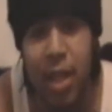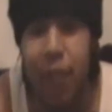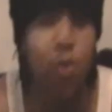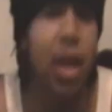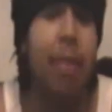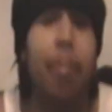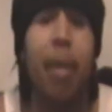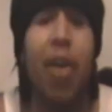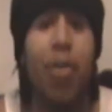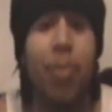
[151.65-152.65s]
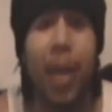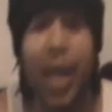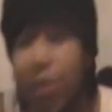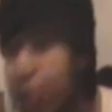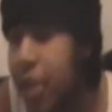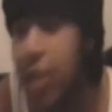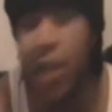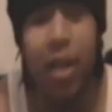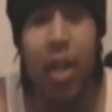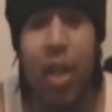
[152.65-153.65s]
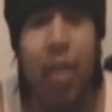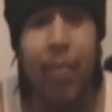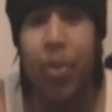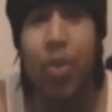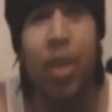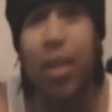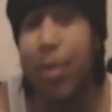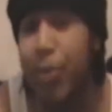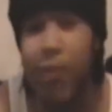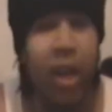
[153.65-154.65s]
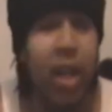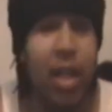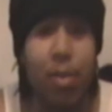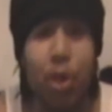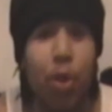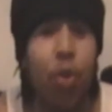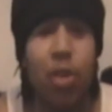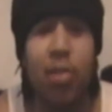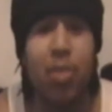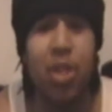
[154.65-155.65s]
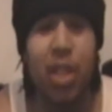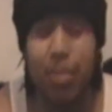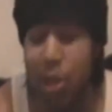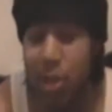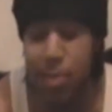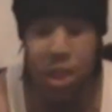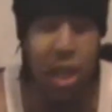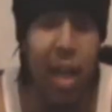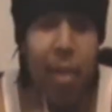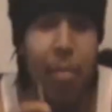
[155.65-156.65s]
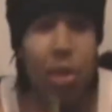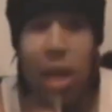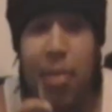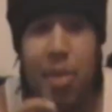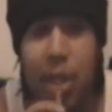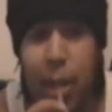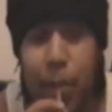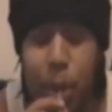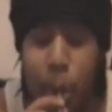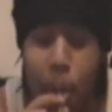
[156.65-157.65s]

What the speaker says: If you got a mouth, man, you can fucking record some shit, put some shit up, you know what I'm saying?